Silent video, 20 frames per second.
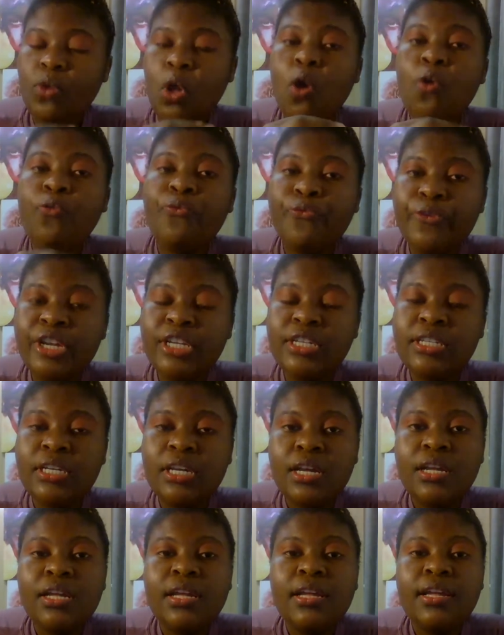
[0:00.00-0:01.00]
of which
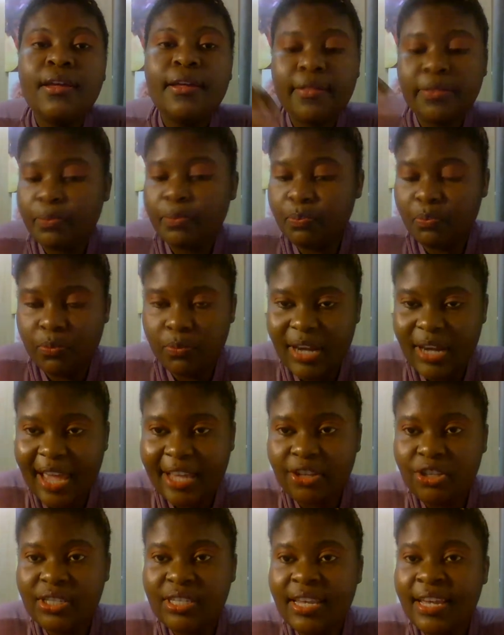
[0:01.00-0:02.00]

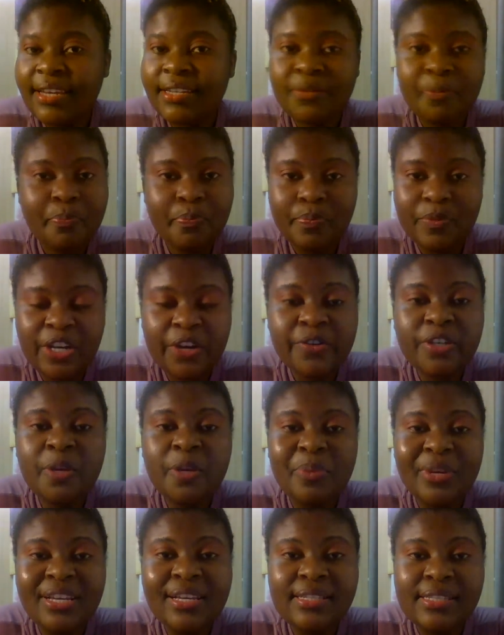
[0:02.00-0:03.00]
like you said charity
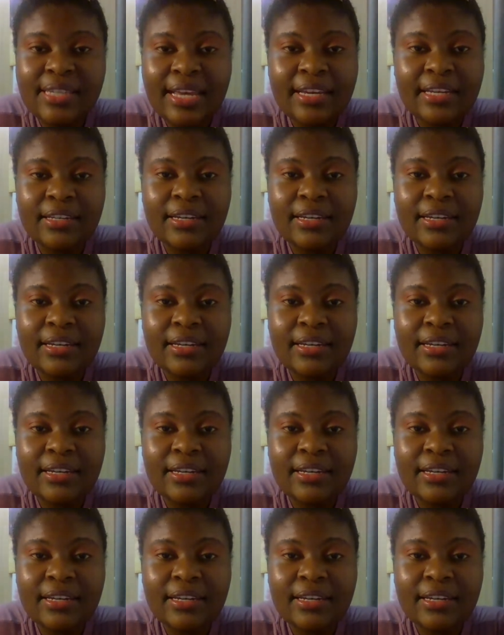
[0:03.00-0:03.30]
begins